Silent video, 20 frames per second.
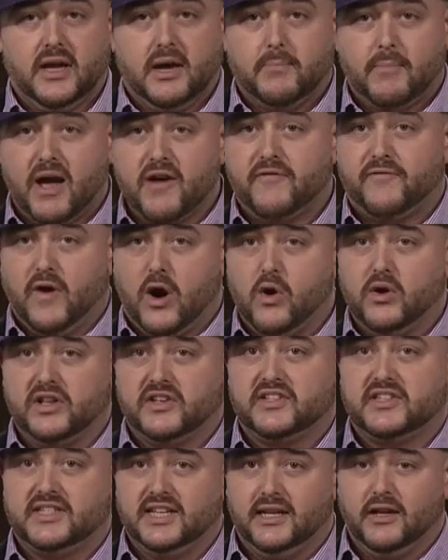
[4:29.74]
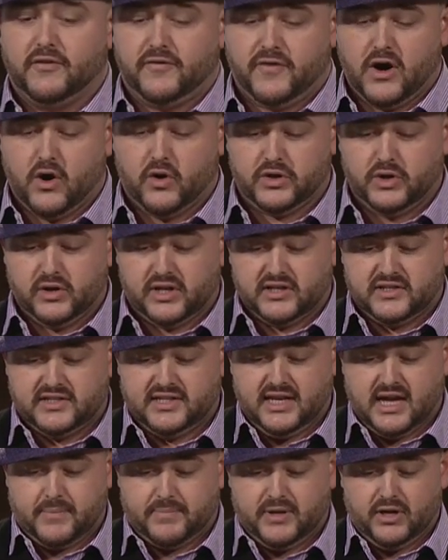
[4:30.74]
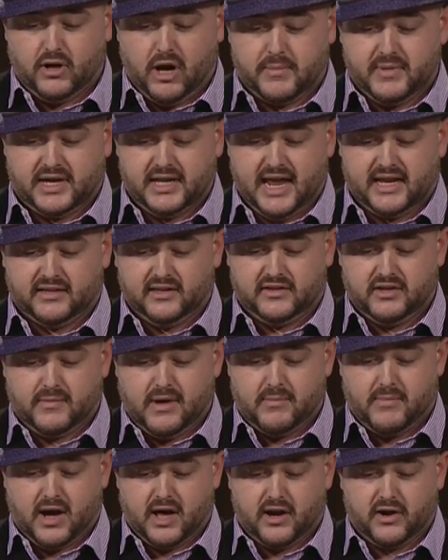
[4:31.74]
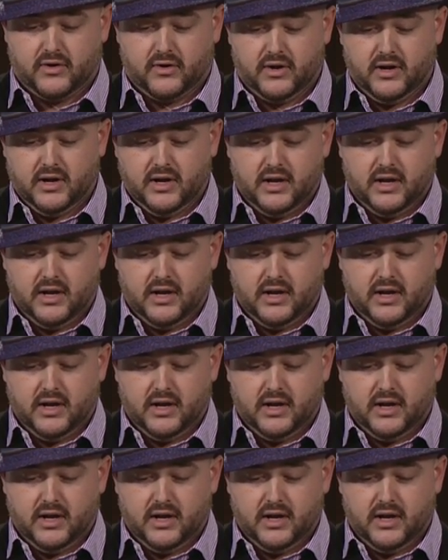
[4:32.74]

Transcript: my phone is still a phone. You can see up here I'm connected to my monitor.